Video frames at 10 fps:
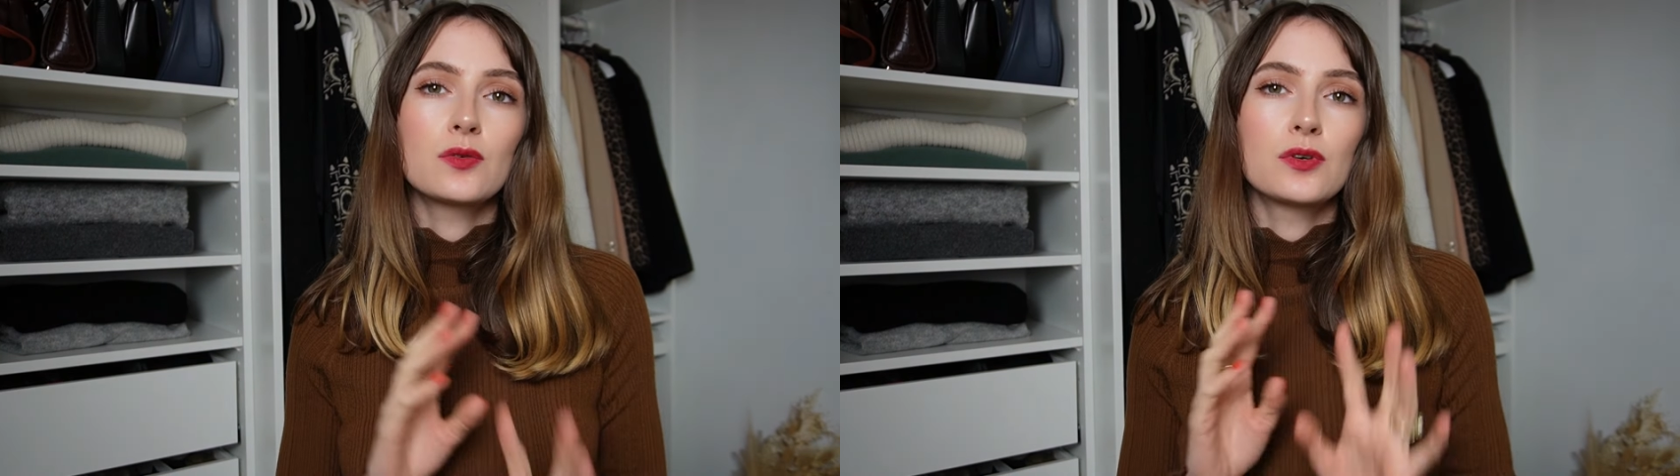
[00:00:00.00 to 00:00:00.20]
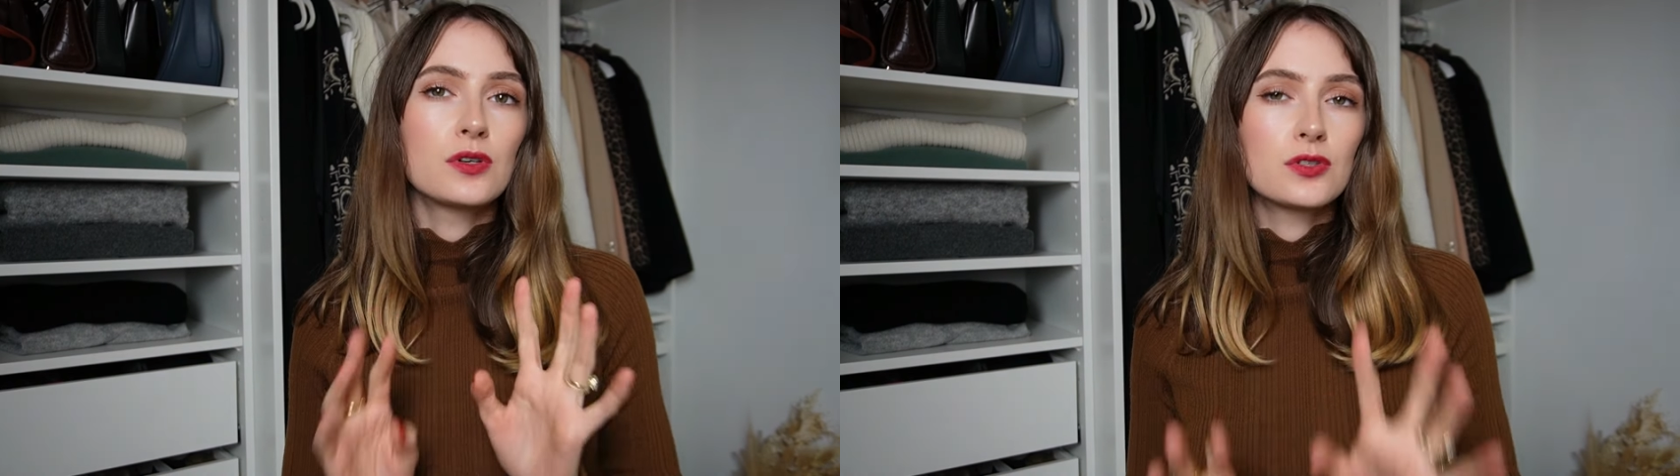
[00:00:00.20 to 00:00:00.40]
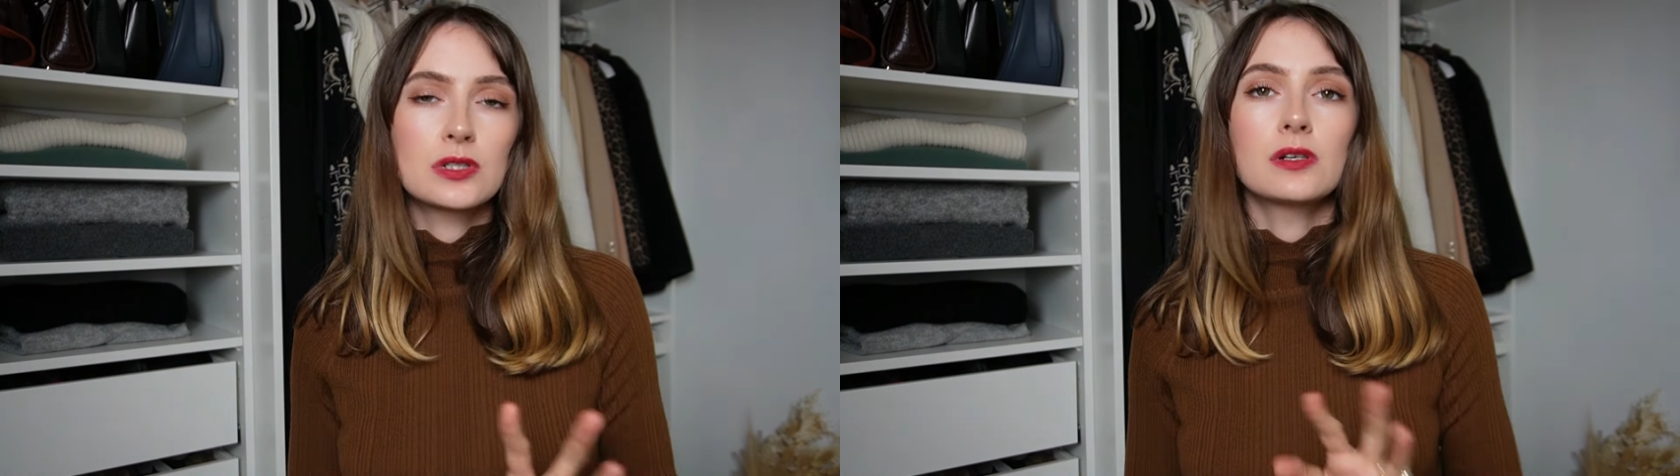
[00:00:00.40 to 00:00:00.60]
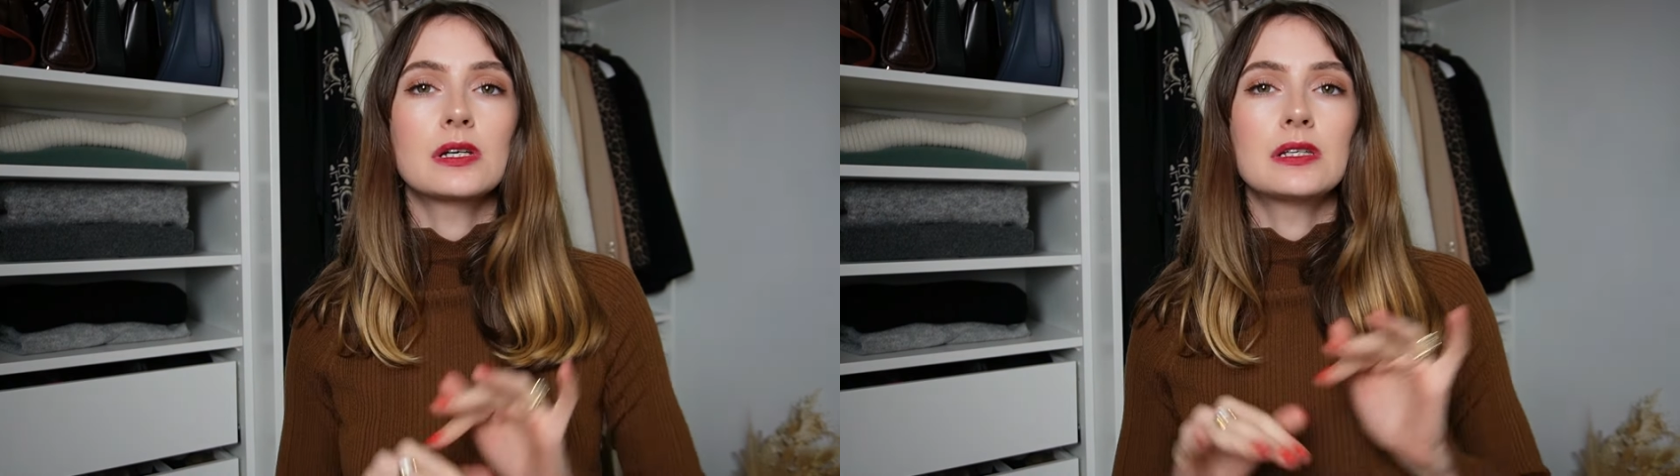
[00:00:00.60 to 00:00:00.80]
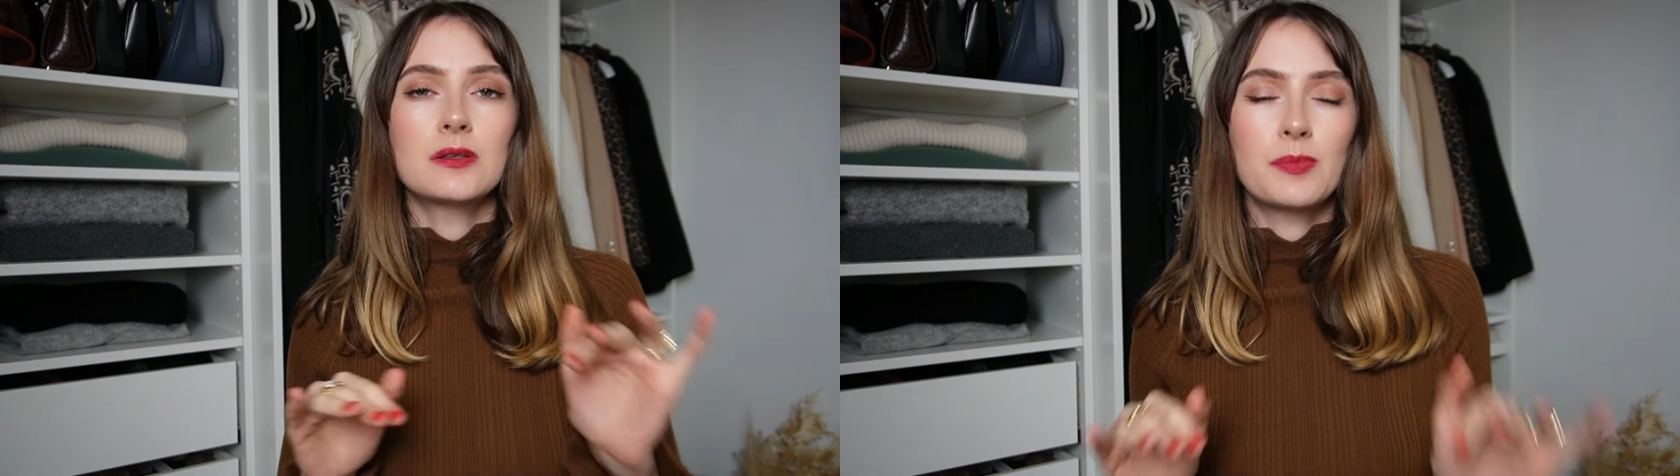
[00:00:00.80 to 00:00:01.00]
or you're just
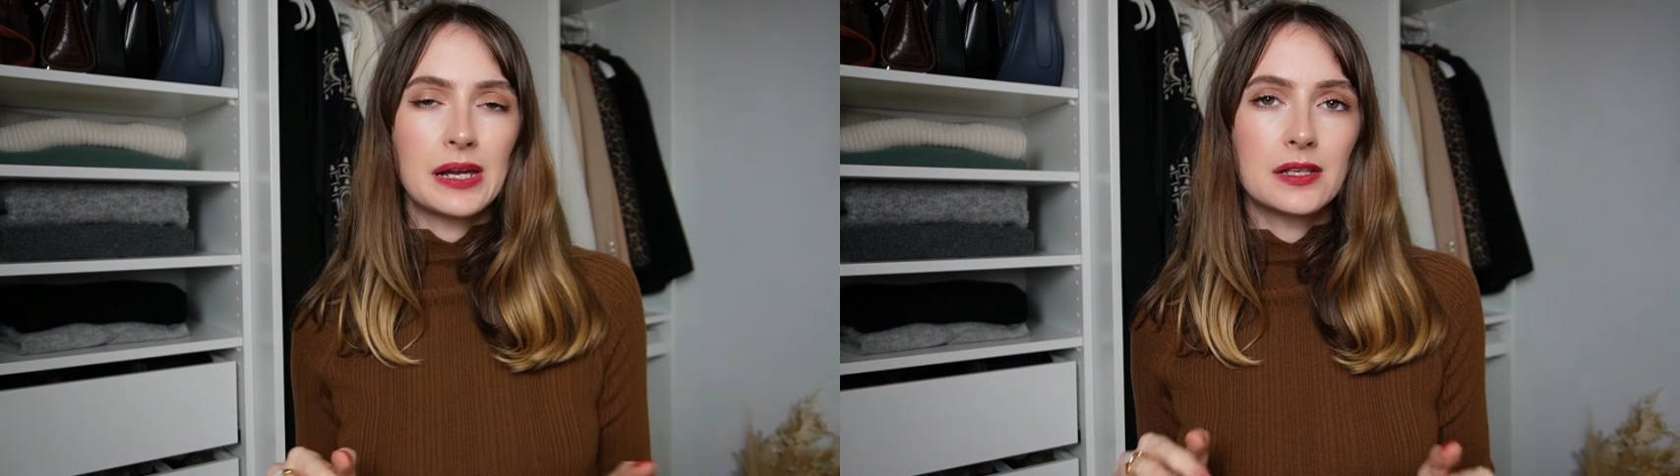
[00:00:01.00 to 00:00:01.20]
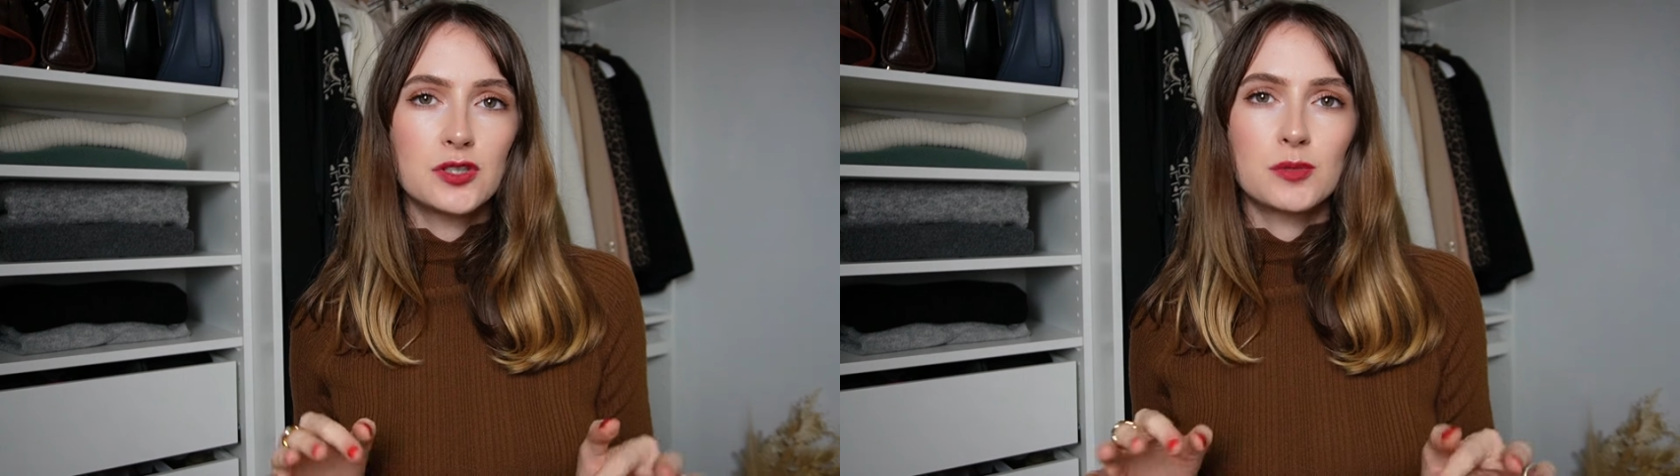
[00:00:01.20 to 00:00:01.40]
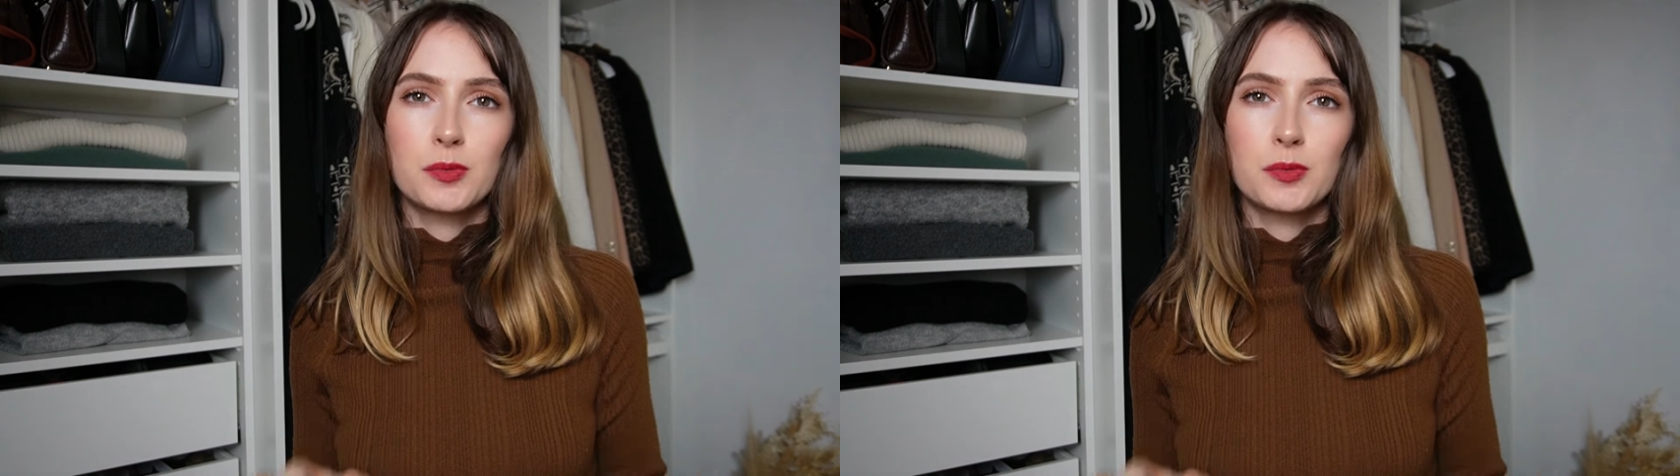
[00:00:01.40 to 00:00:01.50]
looking to balance your